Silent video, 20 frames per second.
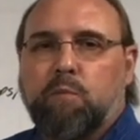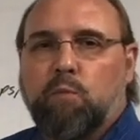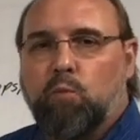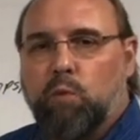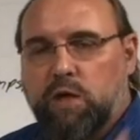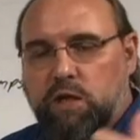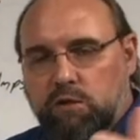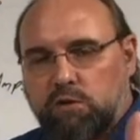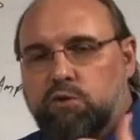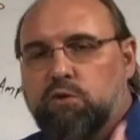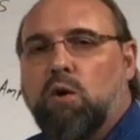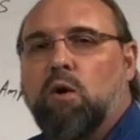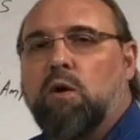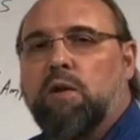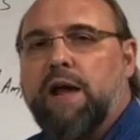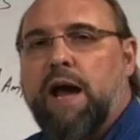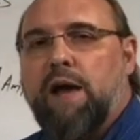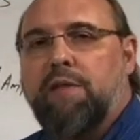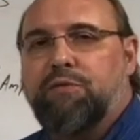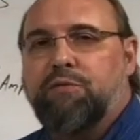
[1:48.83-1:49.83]
We control
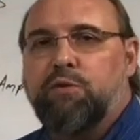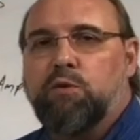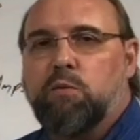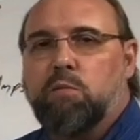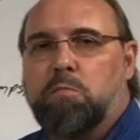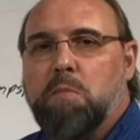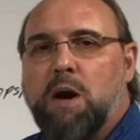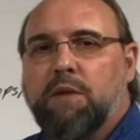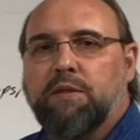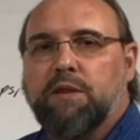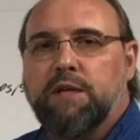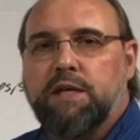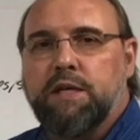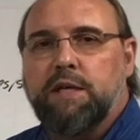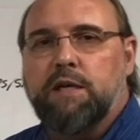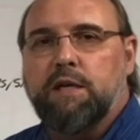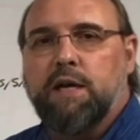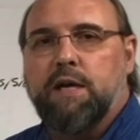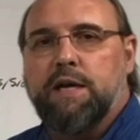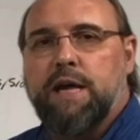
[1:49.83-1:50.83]
that through
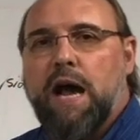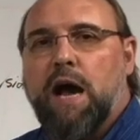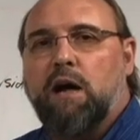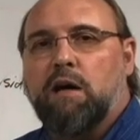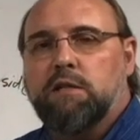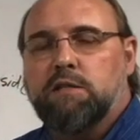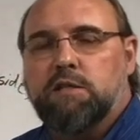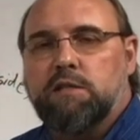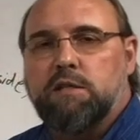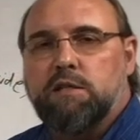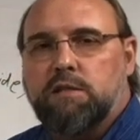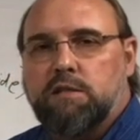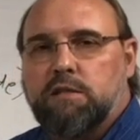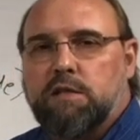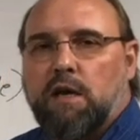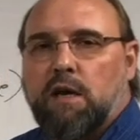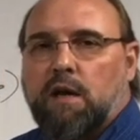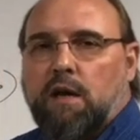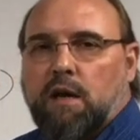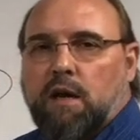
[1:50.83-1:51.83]
monthly analysis
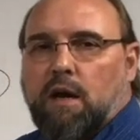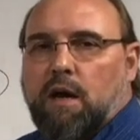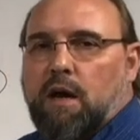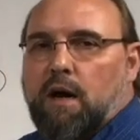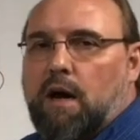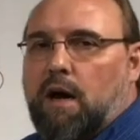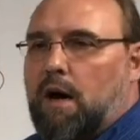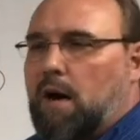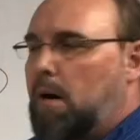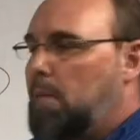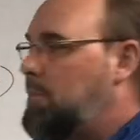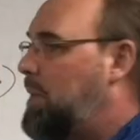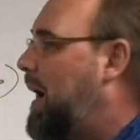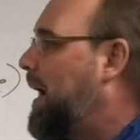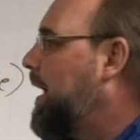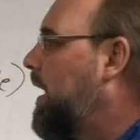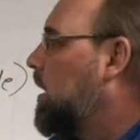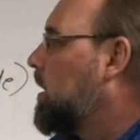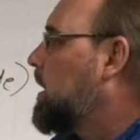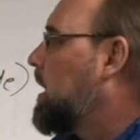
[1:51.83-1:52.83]

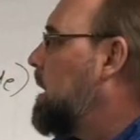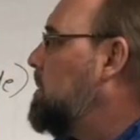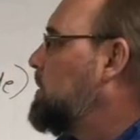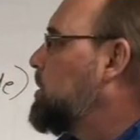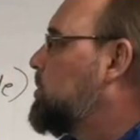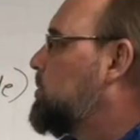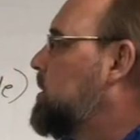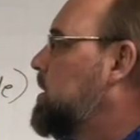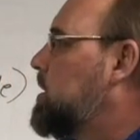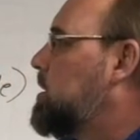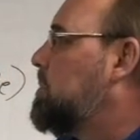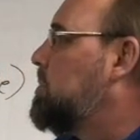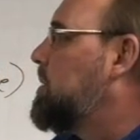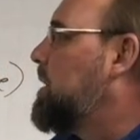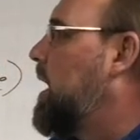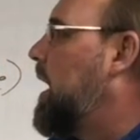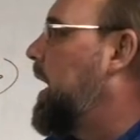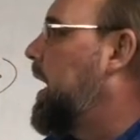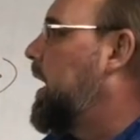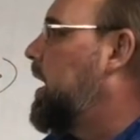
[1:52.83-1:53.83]
by our chemistry
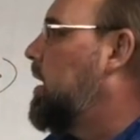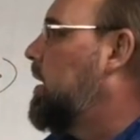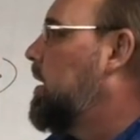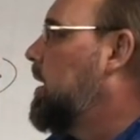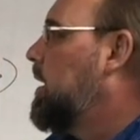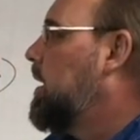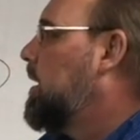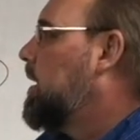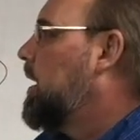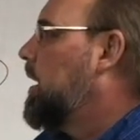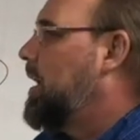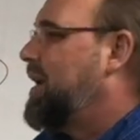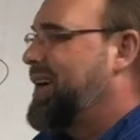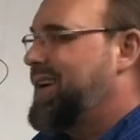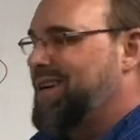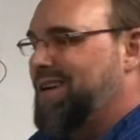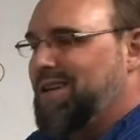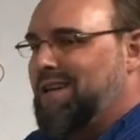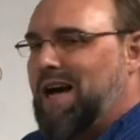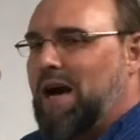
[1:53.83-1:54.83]
supplier, and
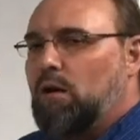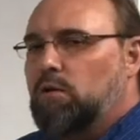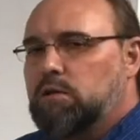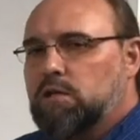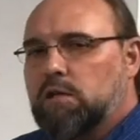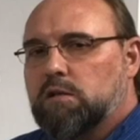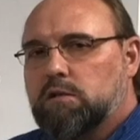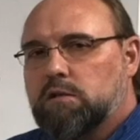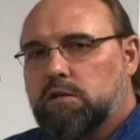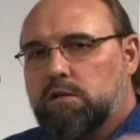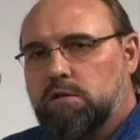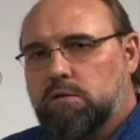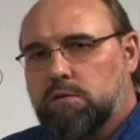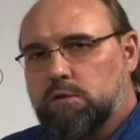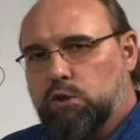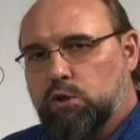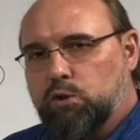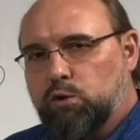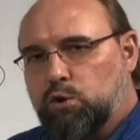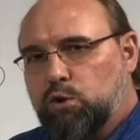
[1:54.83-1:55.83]
it allows us
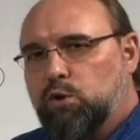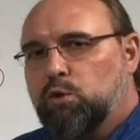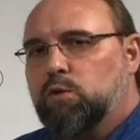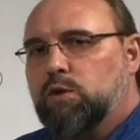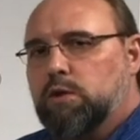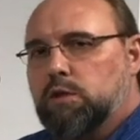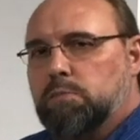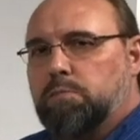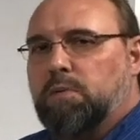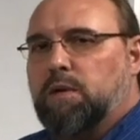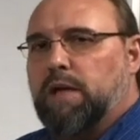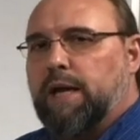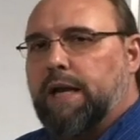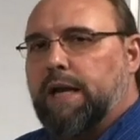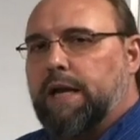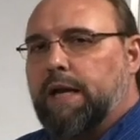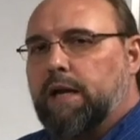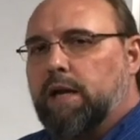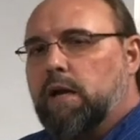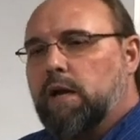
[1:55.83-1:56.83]
to do this
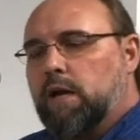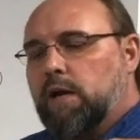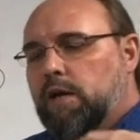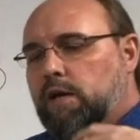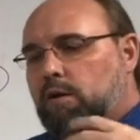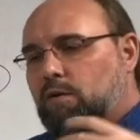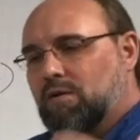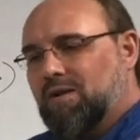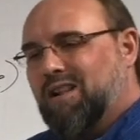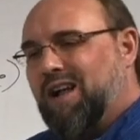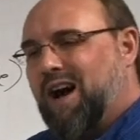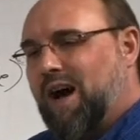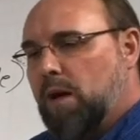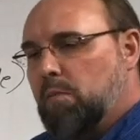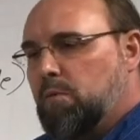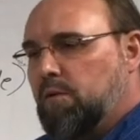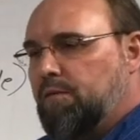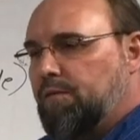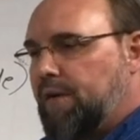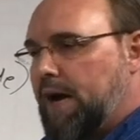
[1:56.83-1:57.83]
plating in a
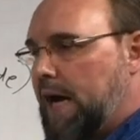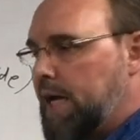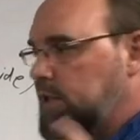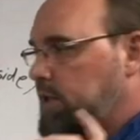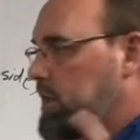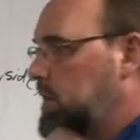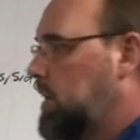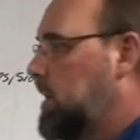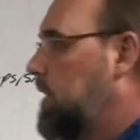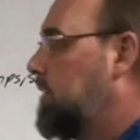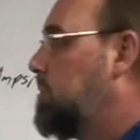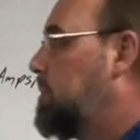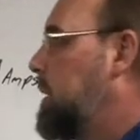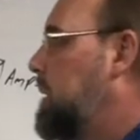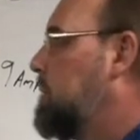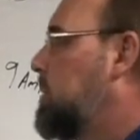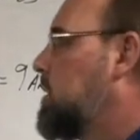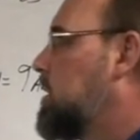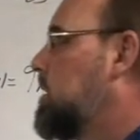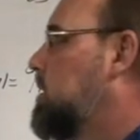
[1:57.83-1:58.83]
reliable fashion to give
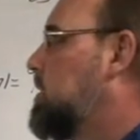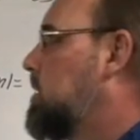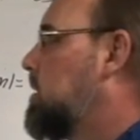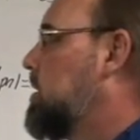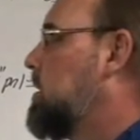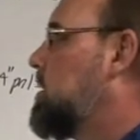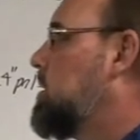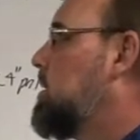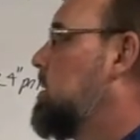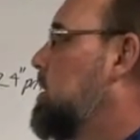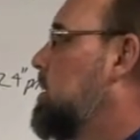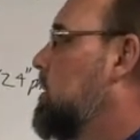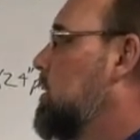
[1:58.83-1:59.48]
people consistent